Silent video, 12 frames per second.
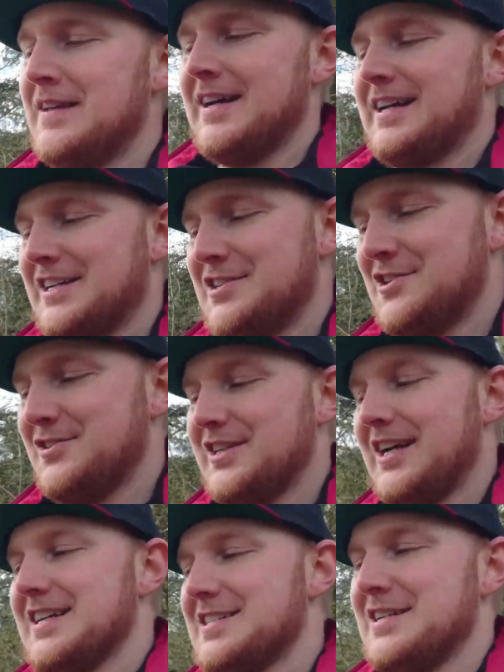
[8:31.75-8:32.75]
I can't show you
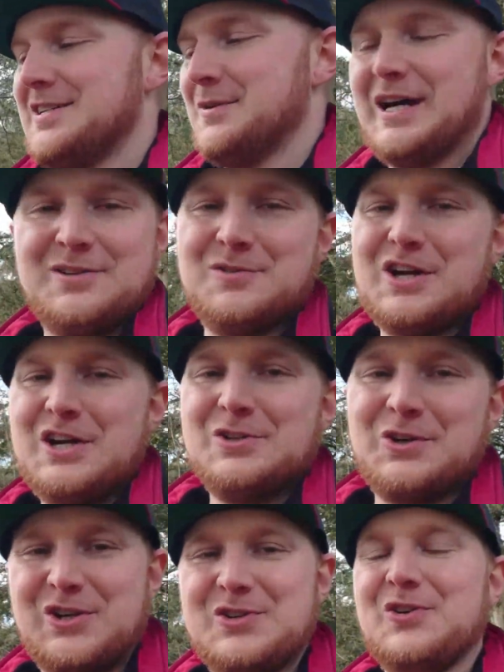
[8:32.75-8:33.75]
guys.
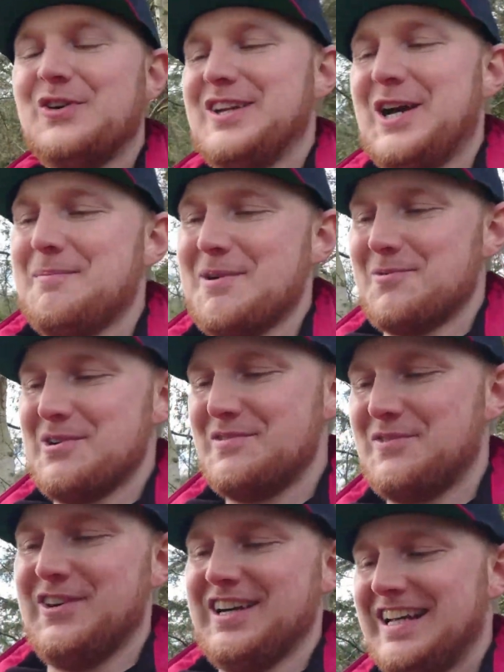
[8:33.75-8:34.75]
You only got my word
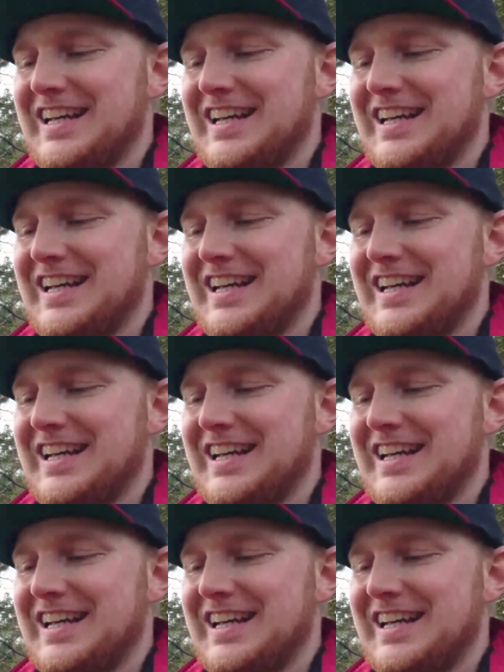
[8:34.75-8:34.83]
for it.